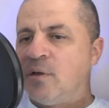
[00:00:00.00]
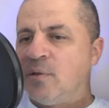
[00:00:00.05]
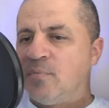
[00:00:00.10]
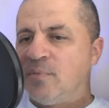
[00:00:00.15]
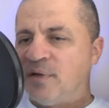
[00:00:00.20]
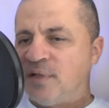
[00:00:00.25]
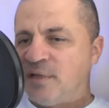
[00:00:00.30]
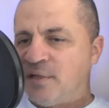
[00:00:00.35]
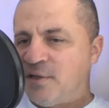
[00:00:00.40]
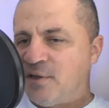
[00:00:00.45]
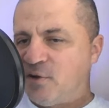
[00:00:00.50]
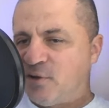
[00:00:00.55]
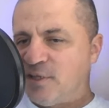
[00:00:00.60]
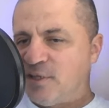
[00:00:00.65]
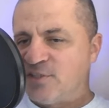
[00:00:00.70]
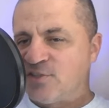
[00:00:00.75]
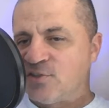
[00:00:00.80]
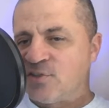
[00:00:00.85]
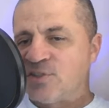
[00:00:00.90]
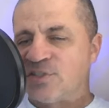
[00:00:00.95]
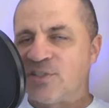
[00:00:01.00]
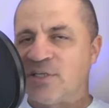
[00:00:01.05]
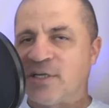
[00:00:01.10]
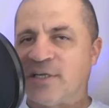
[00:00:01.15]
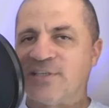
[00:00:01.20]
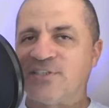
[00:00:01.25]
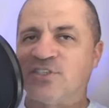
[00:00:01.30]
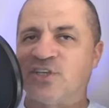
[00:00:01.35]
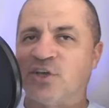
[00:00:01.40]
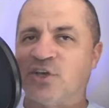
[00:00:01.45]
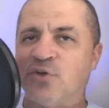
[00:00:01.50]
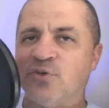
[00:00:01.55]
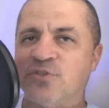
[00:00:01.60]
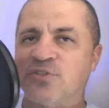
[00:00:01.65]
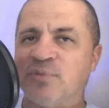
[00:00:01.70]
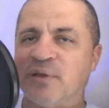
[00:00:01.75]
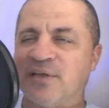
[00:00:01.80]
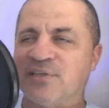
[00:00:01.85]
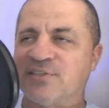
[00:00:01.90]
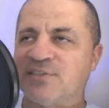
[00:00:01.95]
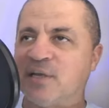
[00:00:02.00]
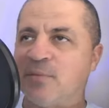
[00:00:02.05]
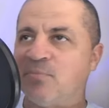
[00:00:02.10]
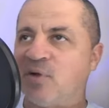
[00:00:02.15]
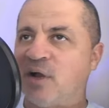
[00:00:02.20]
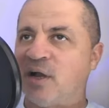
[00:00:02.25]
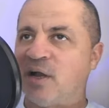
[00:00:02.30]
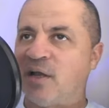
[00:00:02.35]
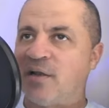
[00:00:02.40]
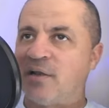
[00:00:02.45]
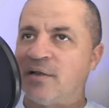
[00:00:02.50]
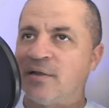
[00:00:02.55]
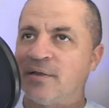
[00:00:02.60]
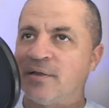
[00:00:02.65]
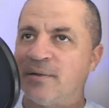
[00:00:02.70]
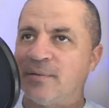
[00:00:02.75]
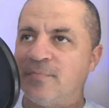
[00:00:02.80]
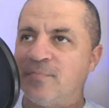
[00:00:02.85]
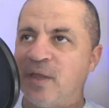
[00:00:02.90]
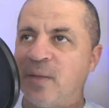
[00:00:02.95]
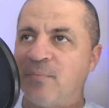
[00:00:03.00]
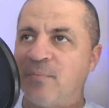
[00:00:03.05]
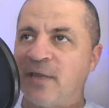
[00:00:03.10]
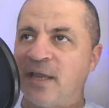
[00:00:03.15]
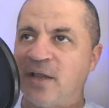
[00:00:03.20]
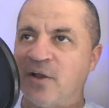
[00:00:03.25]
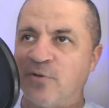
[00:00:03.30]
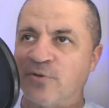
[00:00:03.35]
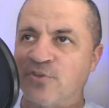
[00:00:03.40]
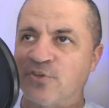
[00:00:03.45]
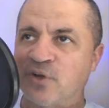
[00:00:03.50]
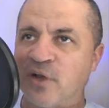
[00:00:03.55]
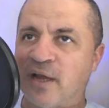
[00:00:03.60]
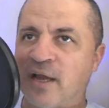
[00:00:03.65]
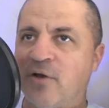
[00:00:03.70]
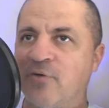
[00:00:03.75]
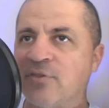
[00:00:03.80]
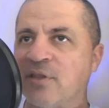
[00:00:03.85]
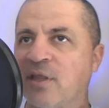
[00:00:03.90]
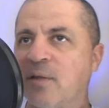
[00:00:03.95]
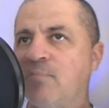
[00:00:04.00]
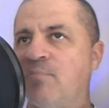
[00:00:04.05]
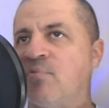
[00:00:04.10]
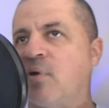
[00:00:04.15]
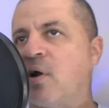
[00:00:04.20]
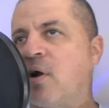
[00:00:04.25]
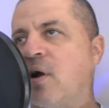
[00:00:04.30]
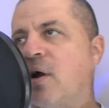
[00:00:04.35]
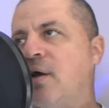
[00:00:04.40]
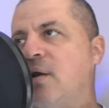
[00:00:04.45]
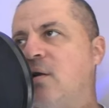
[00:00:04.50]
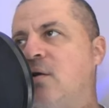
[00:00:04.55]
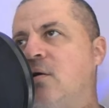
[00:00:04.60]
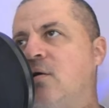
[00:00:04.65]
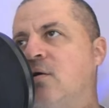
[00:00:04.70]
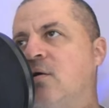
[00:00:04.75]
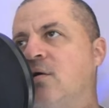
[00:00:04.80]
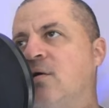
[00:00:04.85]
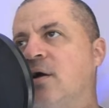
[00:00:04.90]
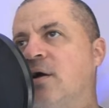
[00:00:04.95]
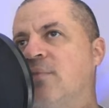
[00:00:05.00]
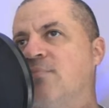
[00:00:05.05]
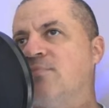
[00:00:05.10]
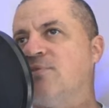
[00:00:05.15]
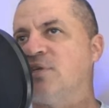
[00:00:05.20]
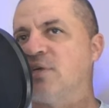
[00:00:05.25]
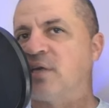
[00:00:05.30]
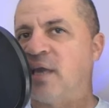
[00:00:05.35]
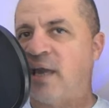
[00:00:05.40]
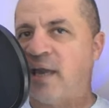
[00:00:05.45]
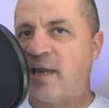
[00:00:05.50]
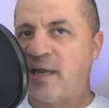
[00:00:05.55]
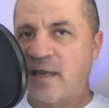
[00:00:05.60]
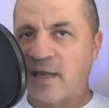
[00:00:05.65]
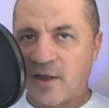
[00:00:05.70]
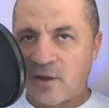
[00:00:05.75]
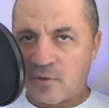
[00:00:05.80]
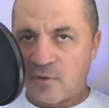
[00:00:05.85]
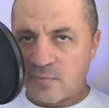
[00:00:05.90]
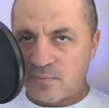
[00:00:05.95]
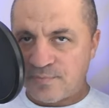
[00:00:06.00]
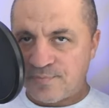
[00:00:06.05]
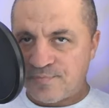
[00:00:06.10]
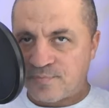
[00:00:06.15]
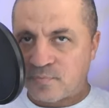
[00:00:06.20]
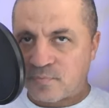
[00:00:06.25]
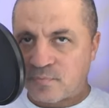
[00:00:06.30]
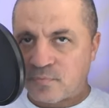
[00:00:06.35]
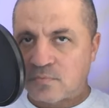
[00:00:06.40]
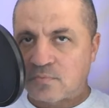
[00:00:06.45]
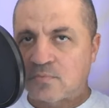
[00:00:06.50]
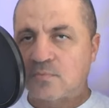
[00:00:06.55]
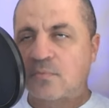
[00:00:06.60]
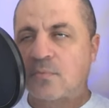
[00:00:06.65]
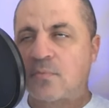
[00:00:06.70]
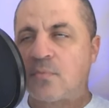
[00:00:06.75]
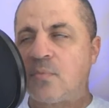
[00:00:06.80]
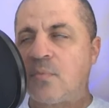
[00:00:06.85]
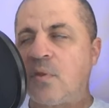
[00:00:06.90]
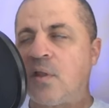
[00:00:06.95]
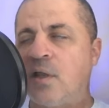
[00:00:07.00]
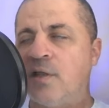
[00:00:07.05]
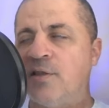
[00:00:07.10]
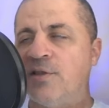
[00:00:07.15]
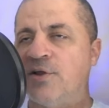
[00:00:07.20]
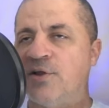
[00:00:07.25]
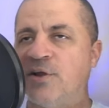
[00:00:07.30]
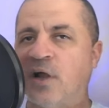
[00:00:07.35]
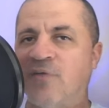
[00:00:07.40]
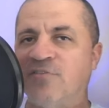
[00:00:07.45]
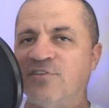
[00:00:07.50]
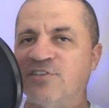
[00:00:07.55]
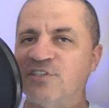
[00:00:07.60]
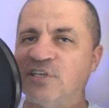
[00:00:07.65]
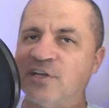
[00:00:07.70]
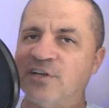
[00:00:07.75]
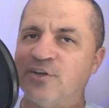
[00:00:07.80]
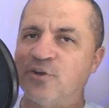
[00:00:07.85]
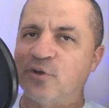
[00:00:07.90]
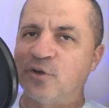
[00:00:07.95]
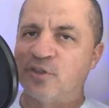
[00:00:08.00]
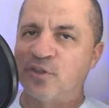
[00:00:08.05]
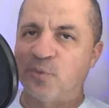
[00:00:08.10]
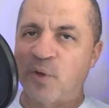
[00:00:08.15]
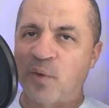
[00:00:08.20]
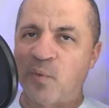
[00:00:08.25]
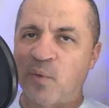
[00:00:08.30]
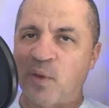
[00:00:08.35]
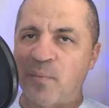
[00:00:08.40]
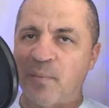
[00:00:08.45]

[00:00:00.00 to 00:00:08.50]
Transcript: But you know, this was just an excuse because they brought MK Ultra out, they brought um, Decay out, and they're obviously going to do a three way